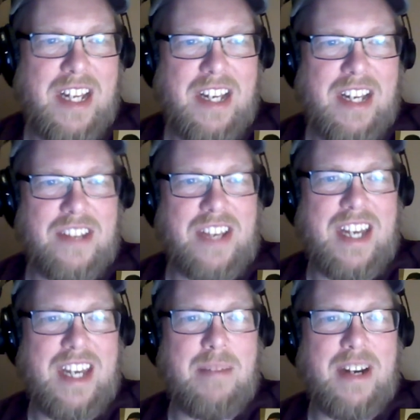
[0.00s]
does
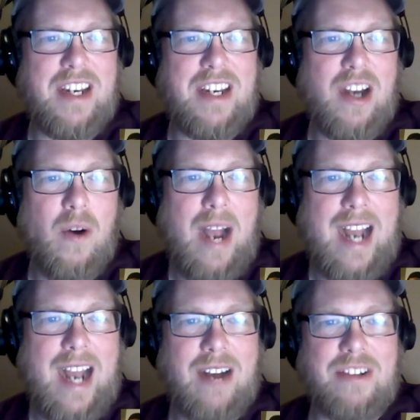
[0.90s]
anybody know
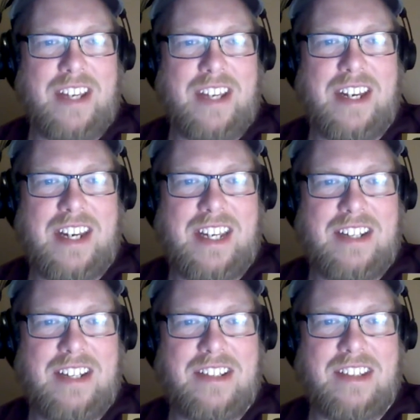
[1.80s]
how to get a
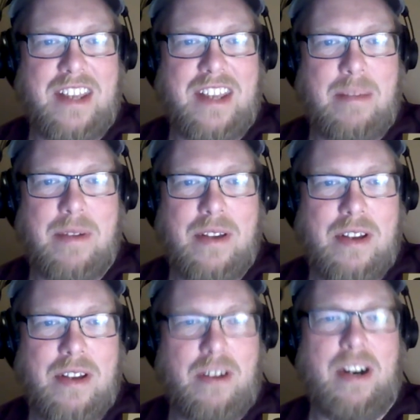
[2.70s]
kid to sleep,
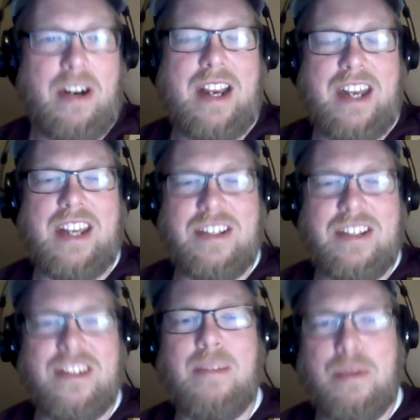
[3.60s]
or get a kid
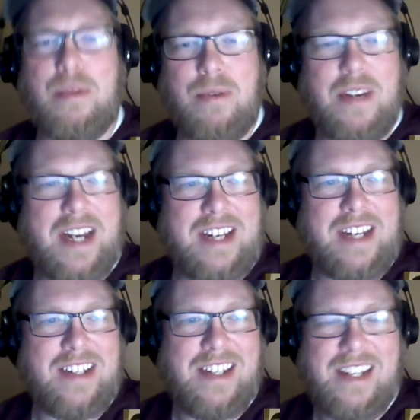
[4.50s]
to sleep through the
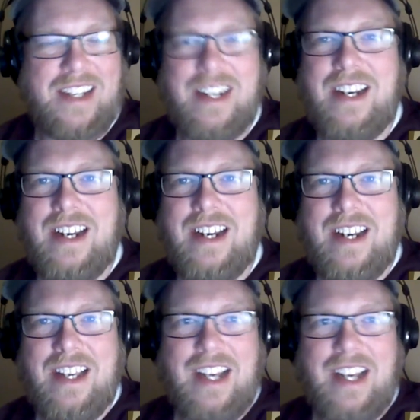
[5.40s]
night?
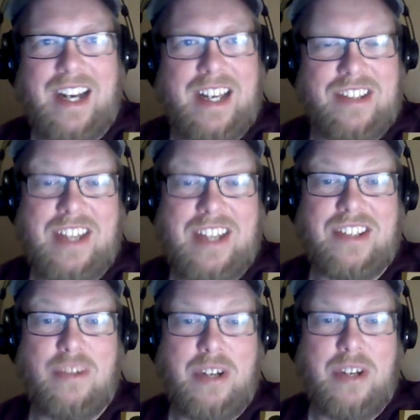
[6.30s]
So that's
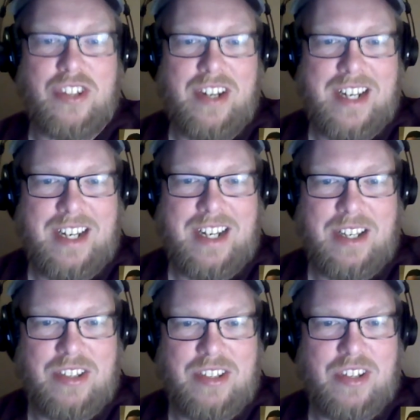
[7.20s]
his question.
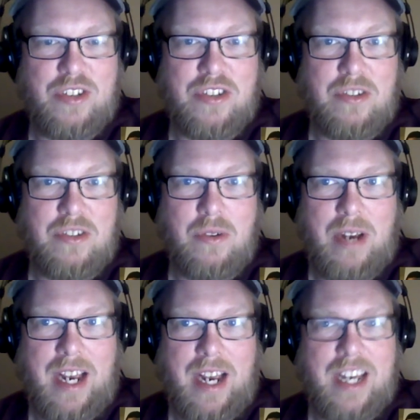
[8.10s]
Since
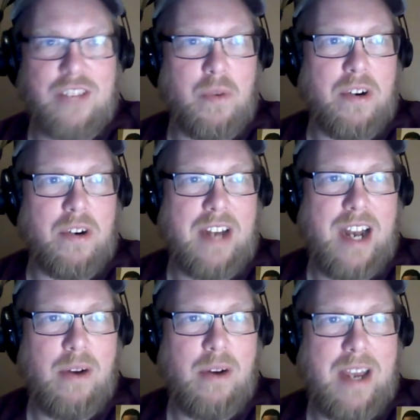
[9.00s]
I guess we're
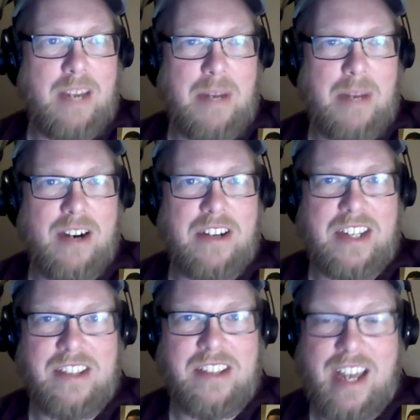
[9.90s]
now a
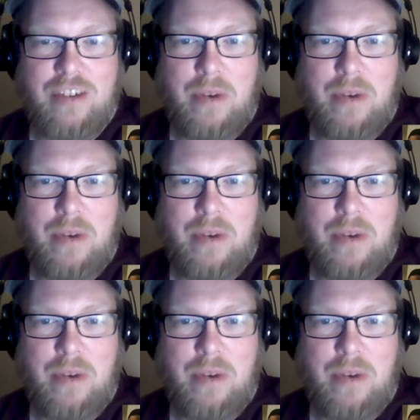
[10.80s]
parenting /